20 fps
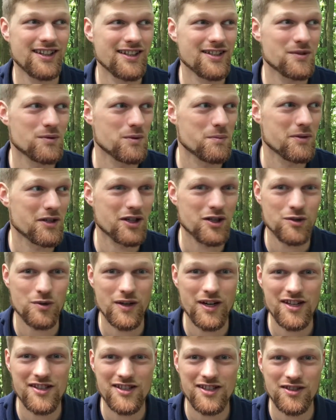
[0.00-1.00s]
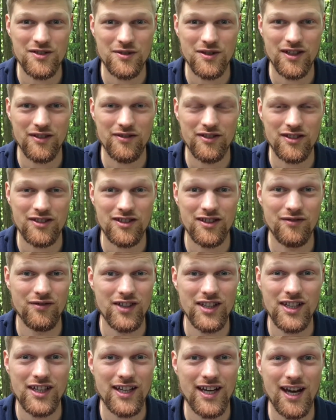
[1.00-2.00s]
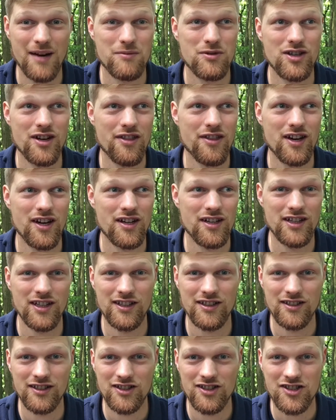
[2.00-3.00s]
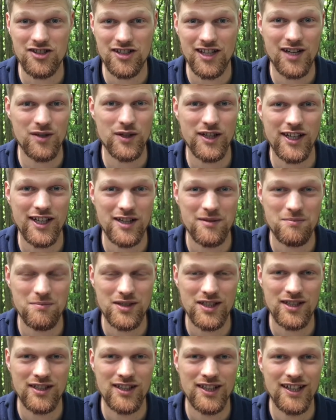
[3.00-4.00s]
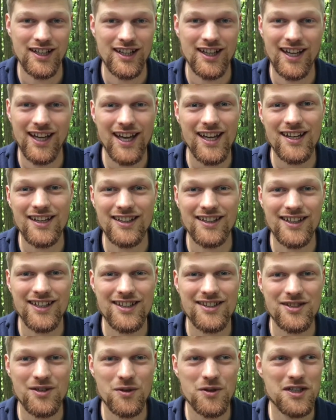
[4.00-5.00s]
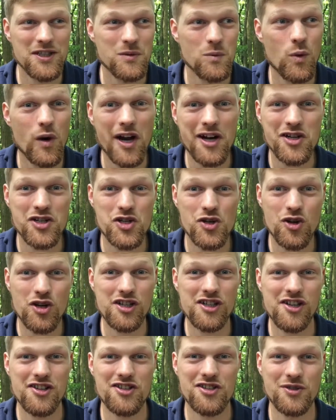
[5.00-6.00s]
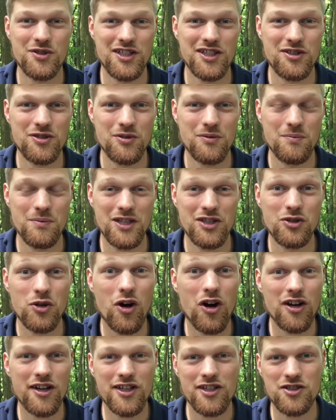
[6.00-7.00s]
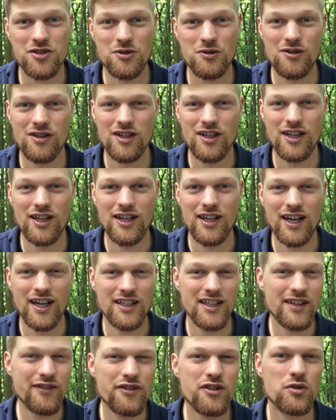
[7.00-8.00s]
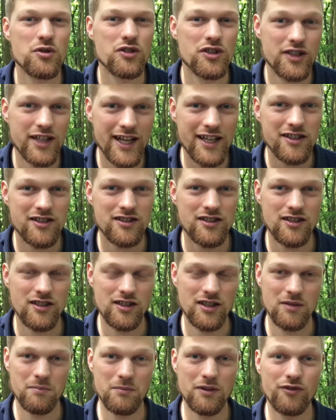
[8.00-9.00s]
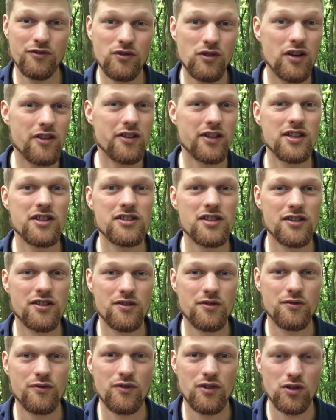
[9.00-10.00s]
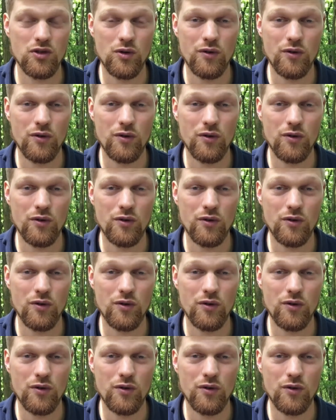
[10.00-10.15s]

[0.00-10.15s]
this would be crazy to have a TV camera there and it's staring at me. Hey, it's only one journalist you need to be talking to. And if you connect before the interview